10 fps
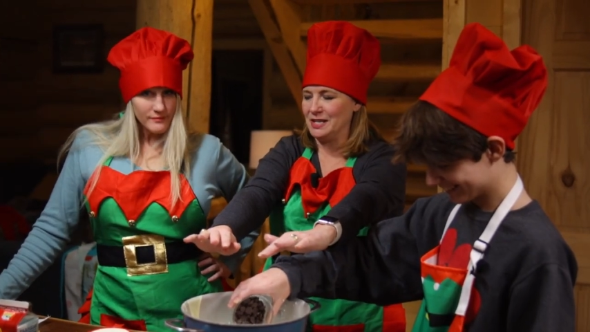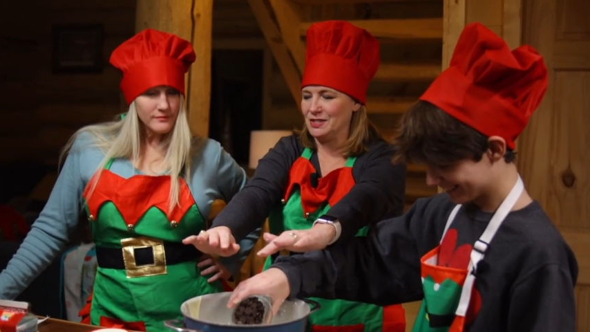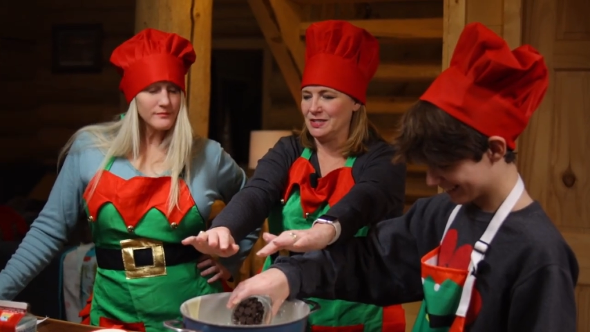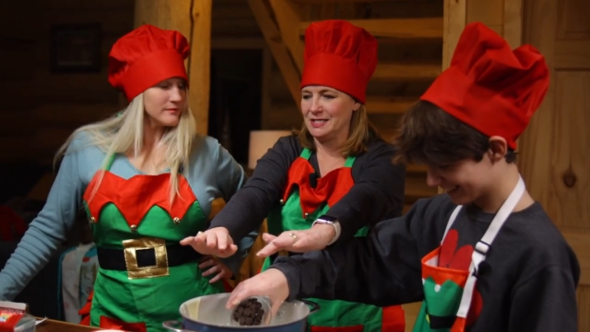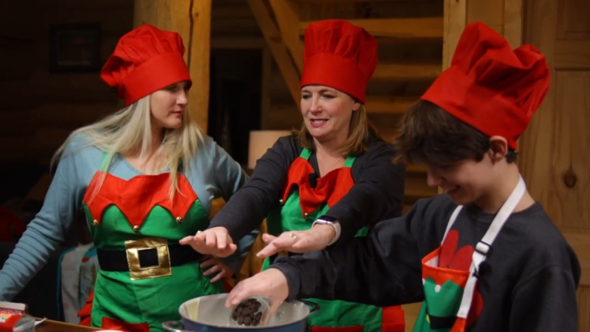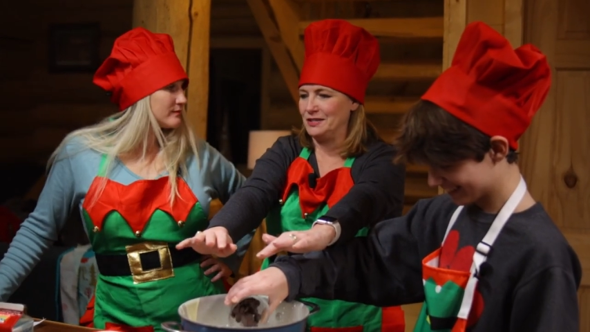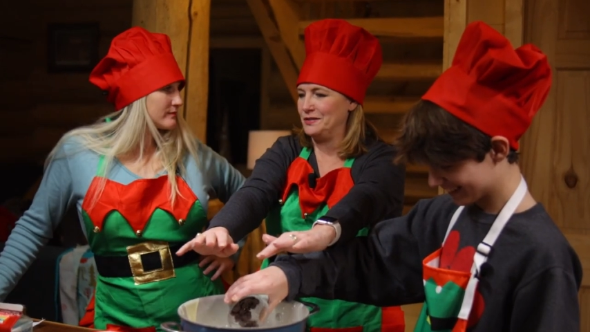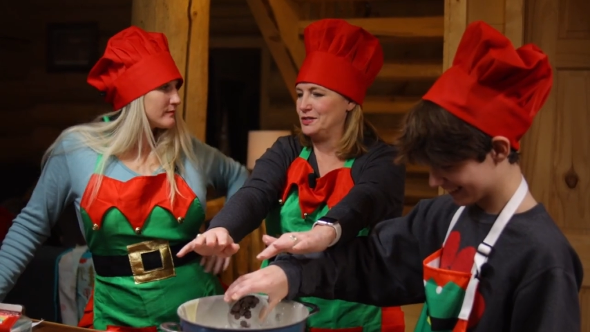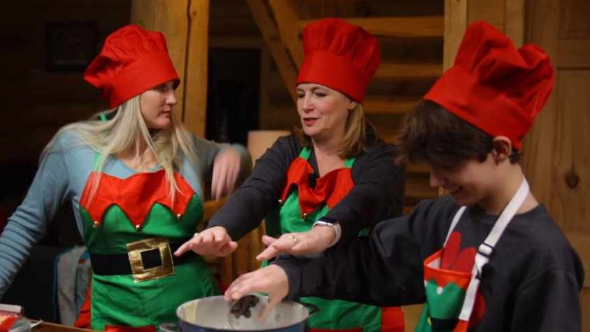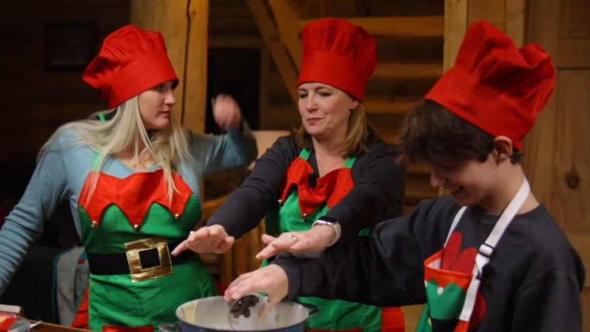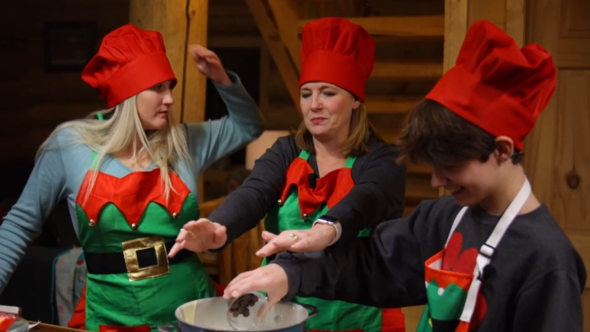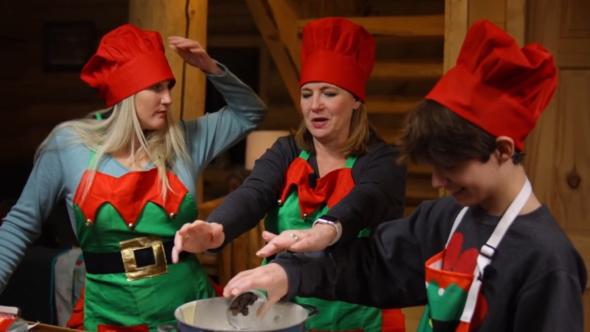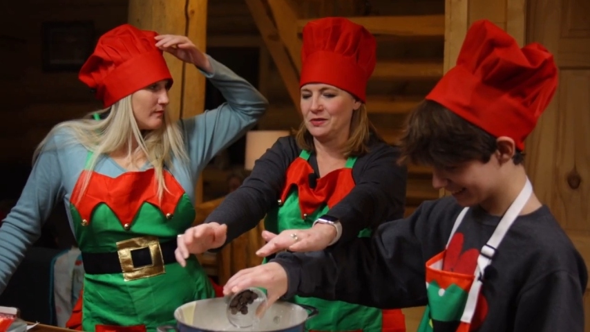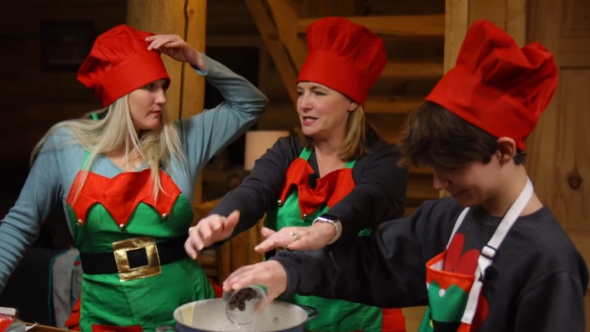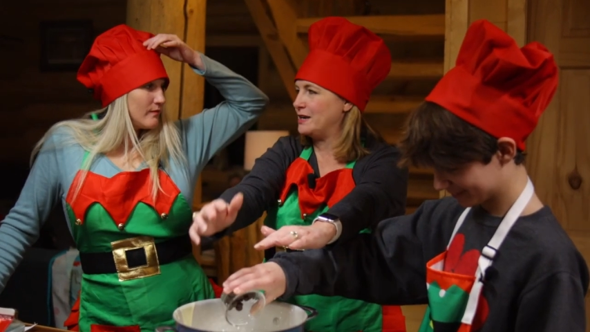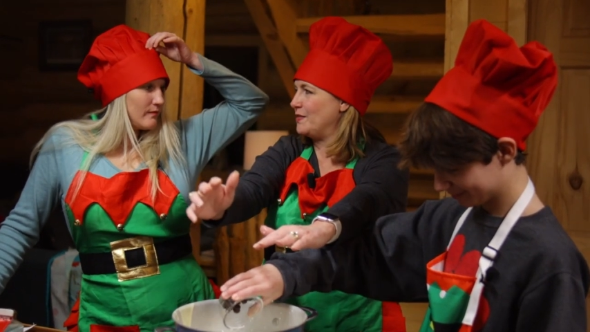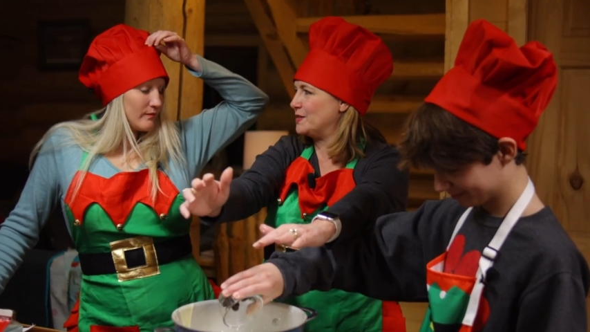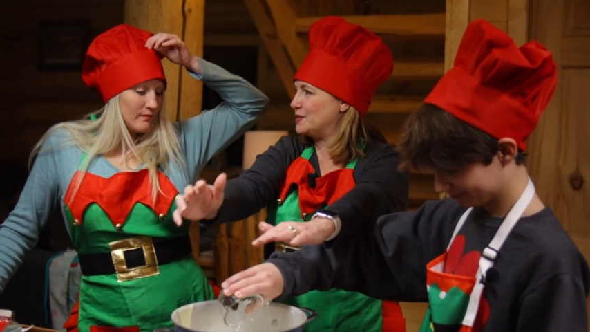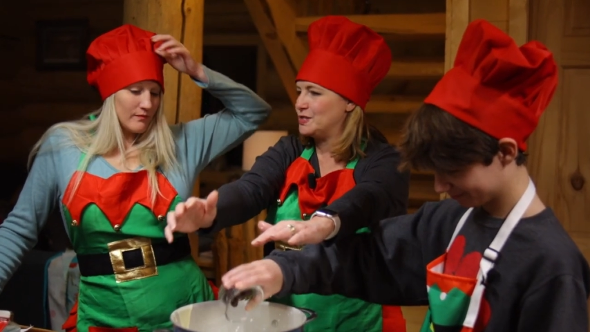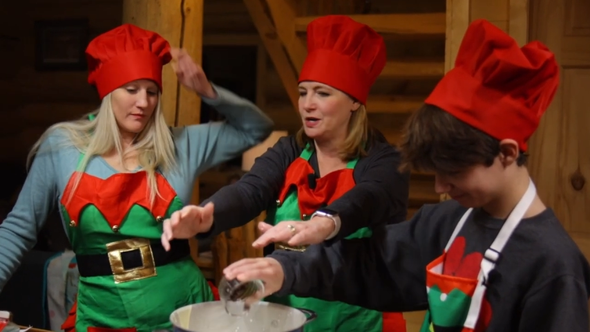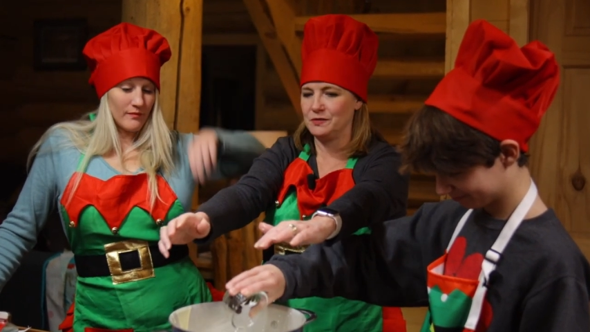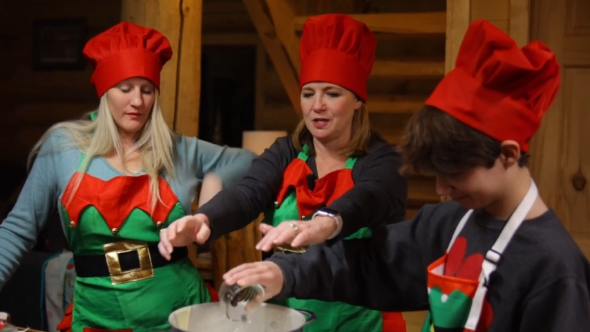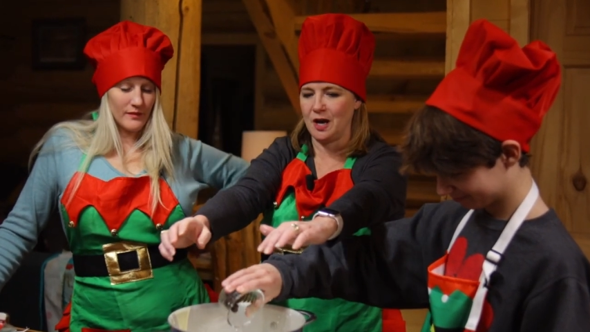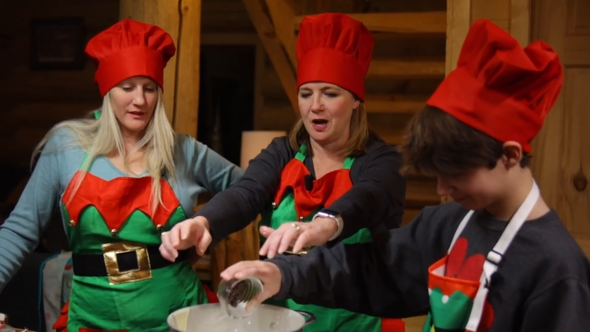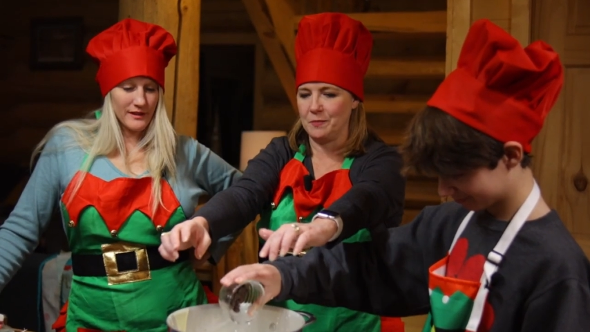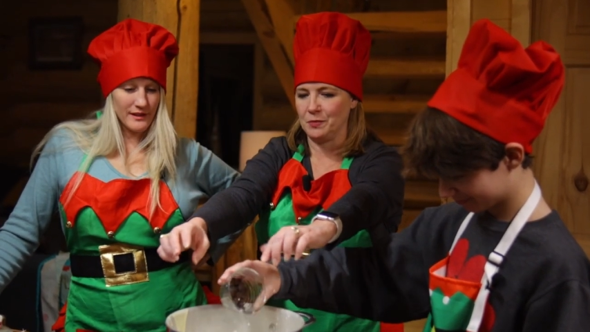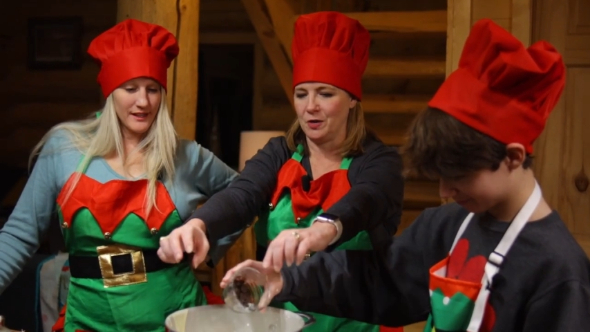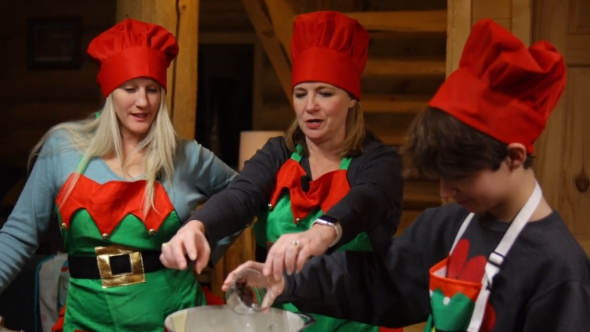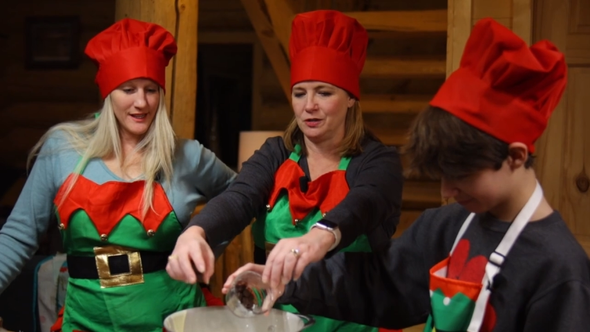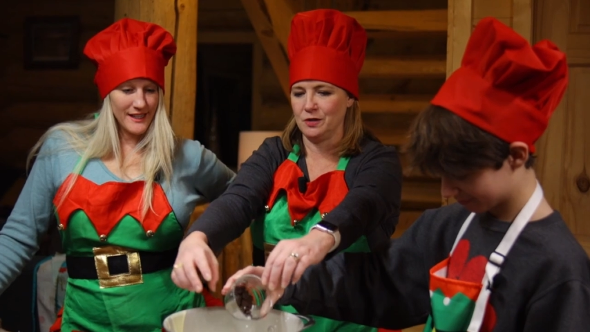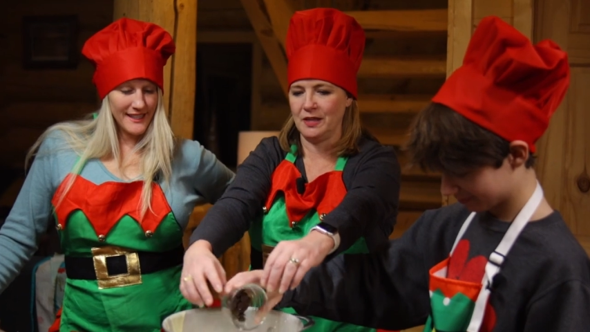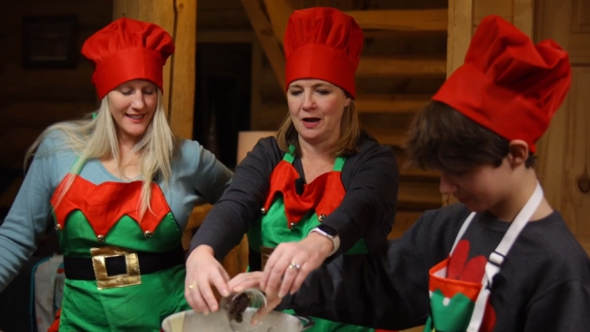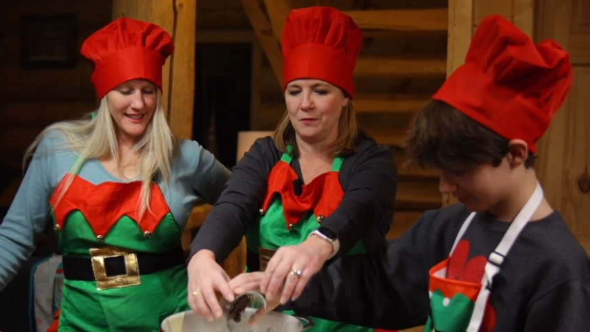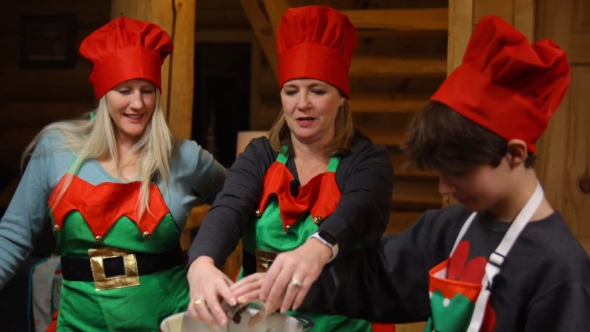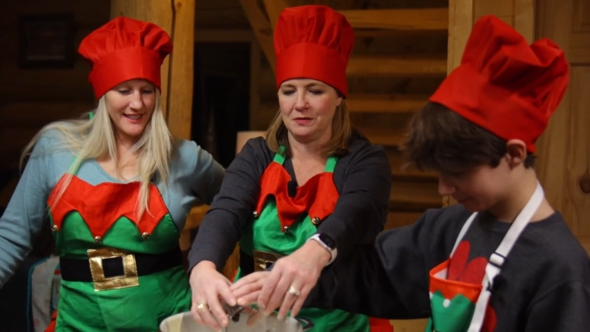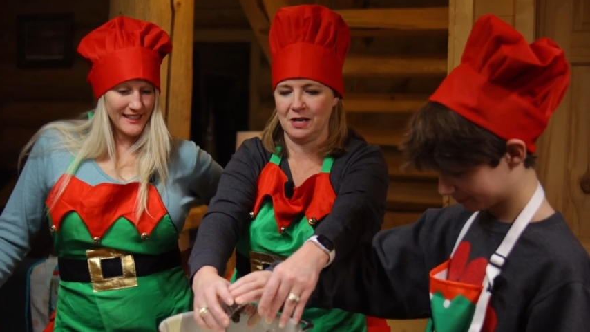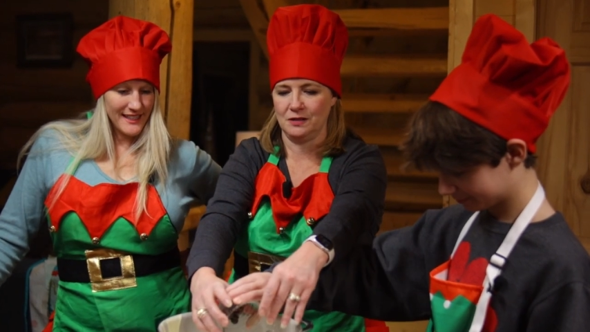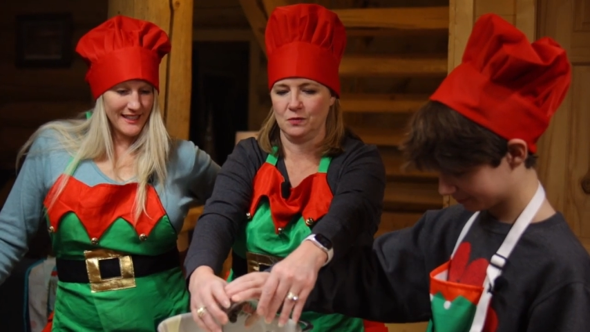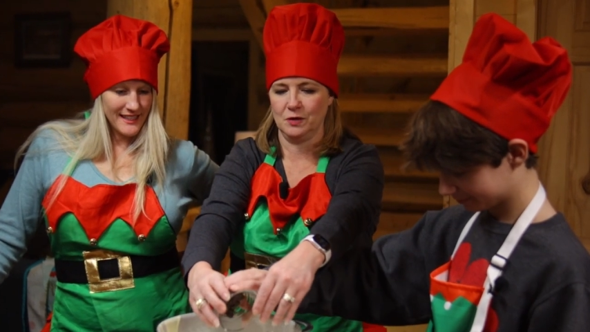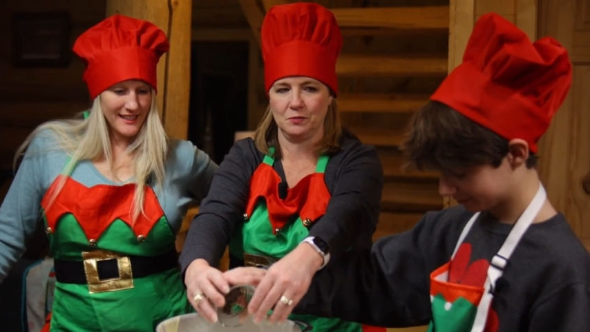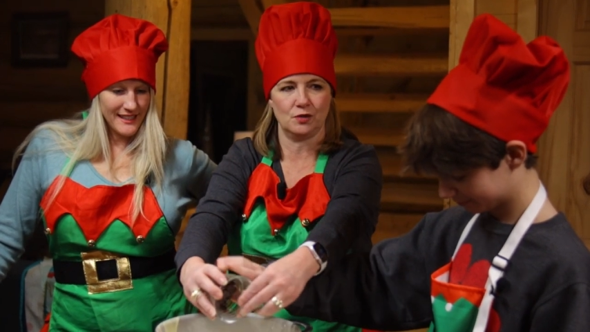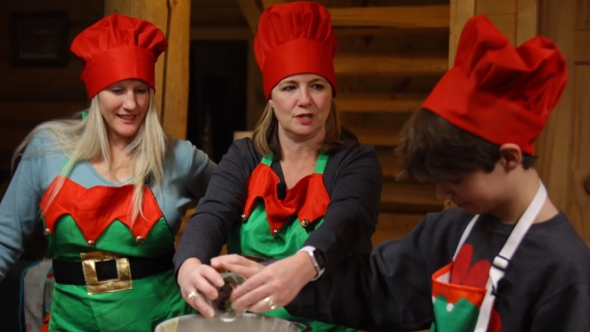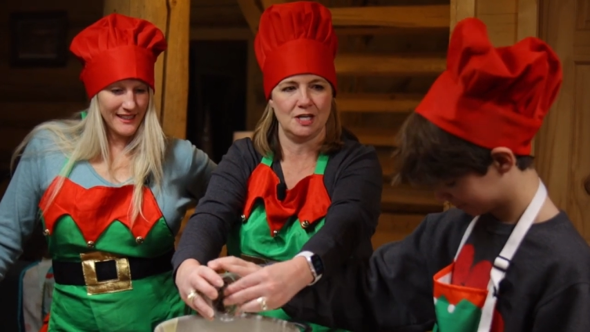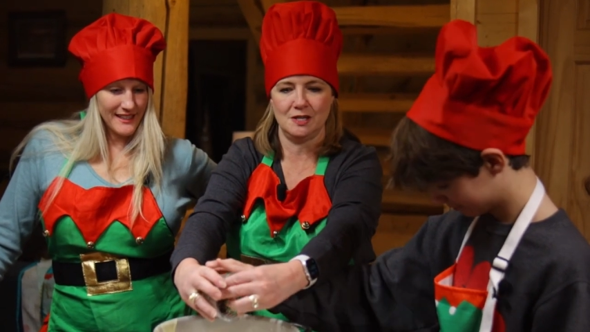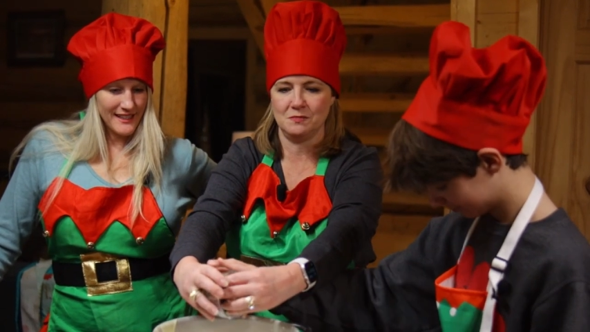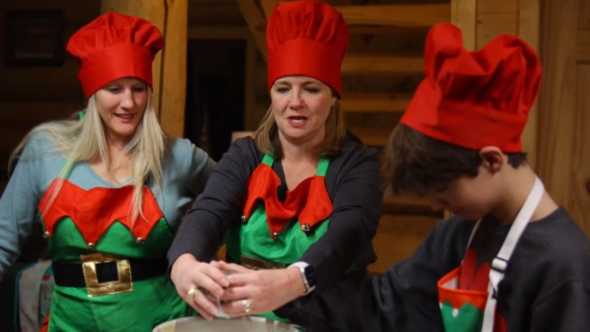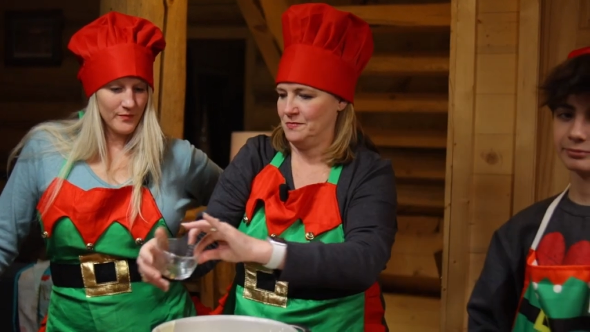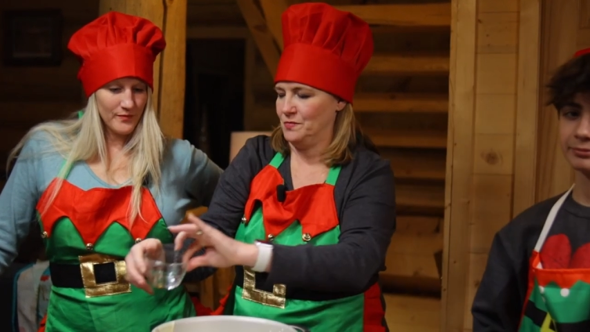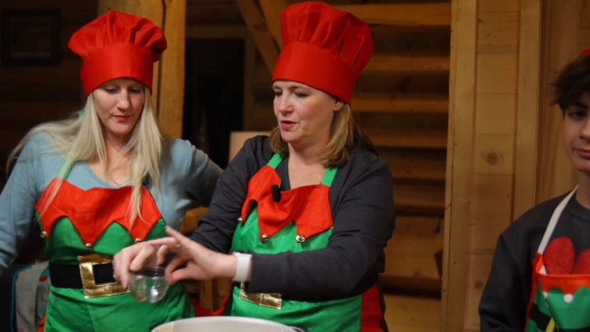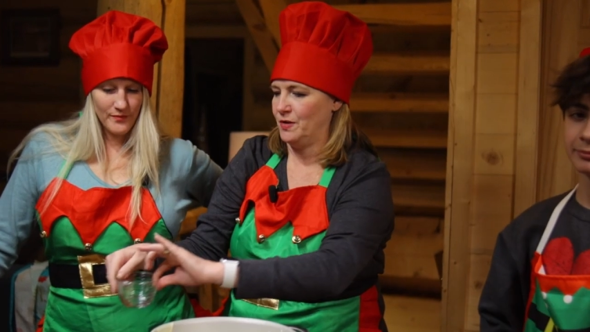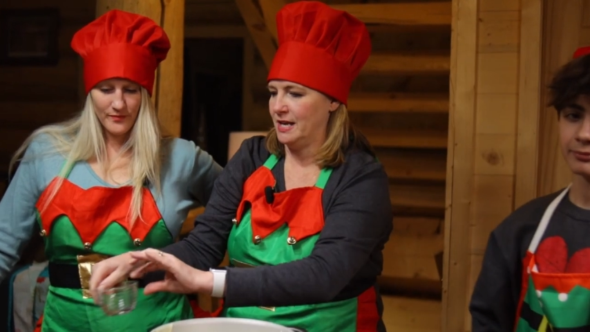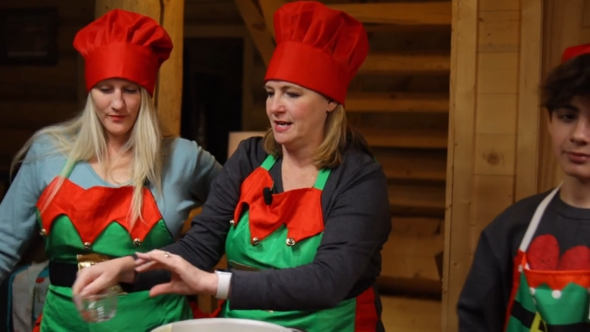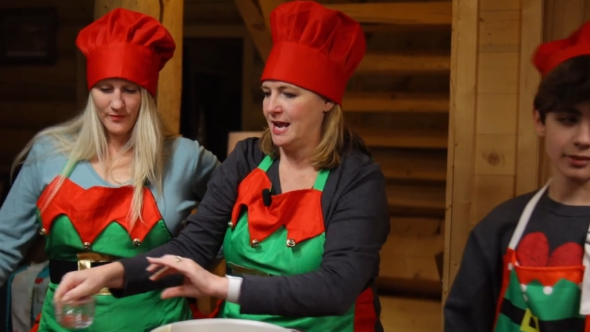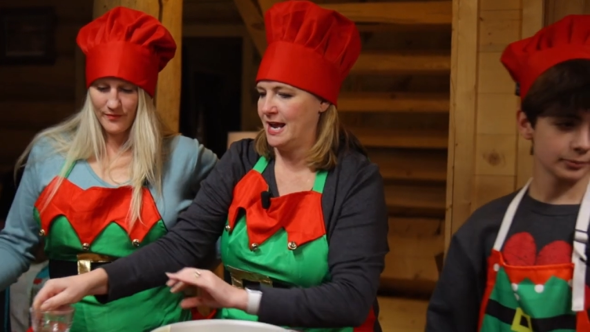Speaker 1: You just melt it on the stovetop, and while you're doing that, we can make the whipped cream. We'll go ahead and